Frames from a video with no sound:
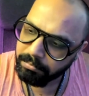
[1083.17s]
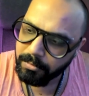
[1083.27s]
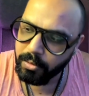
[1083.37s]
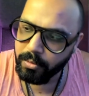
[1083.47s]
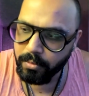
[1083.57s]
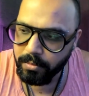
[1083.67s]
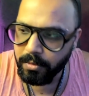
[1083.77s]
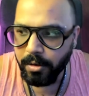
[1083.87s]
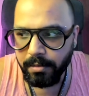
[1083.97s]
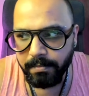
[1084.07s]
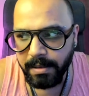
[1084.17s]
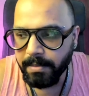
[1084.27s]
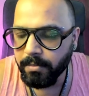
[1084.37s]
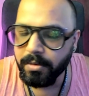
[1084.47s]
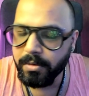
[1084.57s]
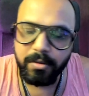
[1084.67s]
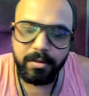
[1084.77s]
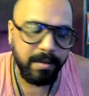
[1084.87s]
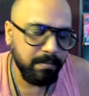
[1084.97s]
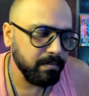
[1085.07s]
two or maybe more
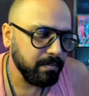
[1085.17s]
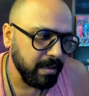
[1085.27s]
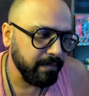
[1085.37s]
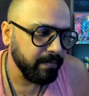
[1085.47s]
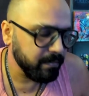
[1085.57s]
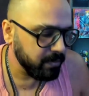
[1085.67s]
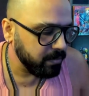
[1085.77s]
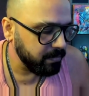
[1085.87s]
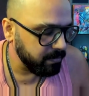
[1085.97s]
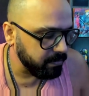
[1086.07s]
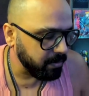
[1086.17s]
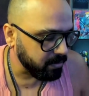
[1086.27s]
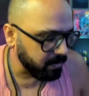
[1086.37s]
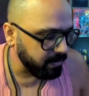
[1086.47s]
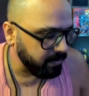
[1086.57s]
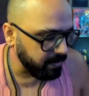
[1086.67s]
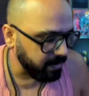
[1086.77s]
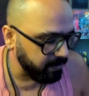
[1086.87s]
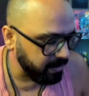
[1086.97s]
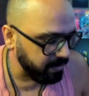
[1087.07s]
could happen. That could possible,
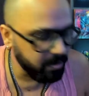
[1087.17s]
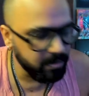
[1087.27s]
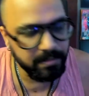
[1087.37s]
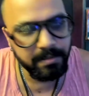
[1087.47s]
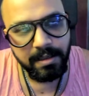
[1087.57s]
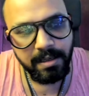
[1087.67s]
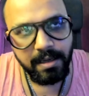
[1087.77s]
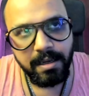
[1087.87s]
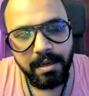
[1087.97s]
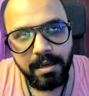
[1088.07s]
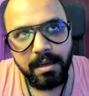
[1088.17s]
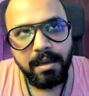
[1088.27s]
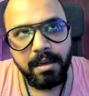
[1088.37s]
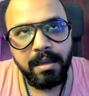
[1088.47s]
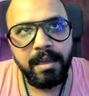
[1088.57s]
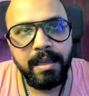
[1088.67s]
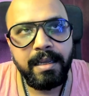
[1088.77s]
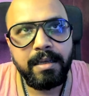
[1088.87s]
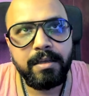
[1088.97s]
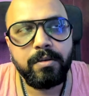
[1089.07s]
very, very possible.
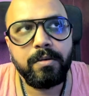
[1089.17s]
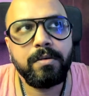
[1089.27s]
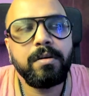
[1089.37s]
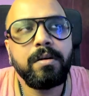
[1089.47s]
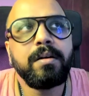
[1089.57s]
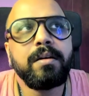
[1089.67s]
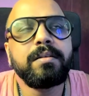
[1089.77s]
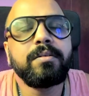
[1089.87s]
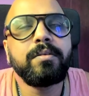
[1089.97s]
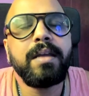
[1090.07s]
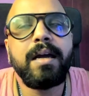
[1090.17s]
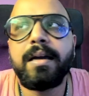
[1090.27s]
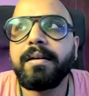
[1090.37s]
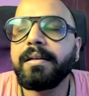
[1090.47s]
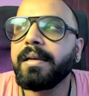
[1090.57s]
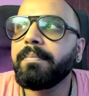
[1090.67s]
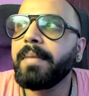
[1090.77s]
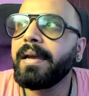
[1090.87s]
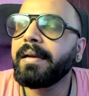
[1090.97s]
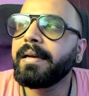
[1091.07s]
So yeah, I came
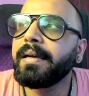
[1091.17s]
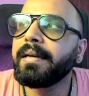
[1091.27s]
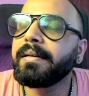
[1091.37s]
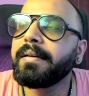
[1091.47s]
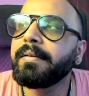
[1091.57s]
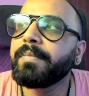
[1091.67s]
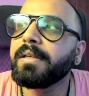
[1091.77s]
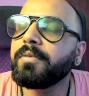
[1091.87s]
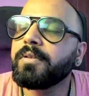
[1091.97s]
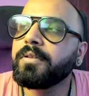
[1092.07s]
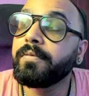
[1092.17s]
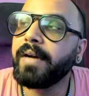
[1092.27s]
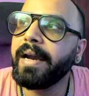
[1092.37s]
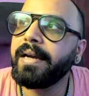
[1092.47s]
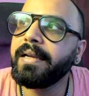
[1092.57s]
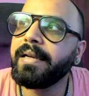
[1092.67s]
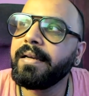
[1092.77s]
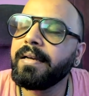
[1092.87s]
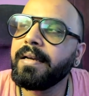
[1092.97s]
back, and this was on Friday,